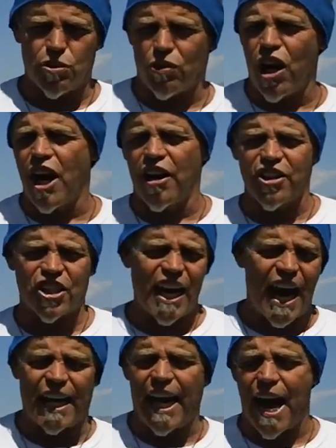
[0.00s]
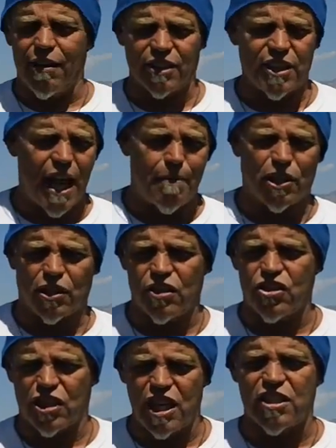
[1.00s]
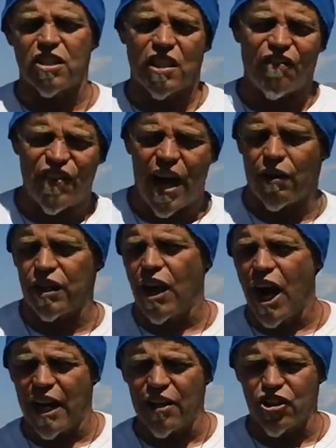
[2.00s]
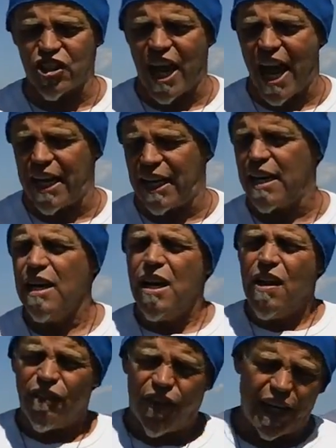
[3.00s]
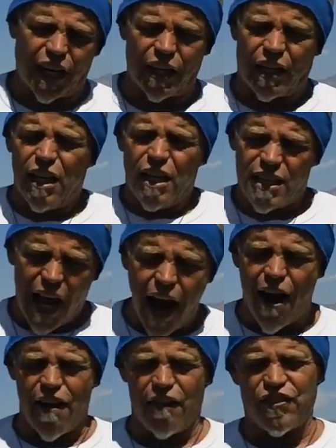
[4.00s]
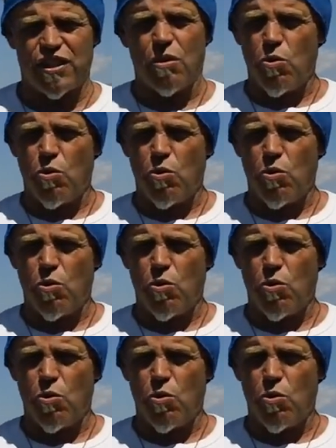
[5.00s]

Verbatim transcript: with not understanding Alex Hamilton's thesis that founded, not understanding freaking tariffs.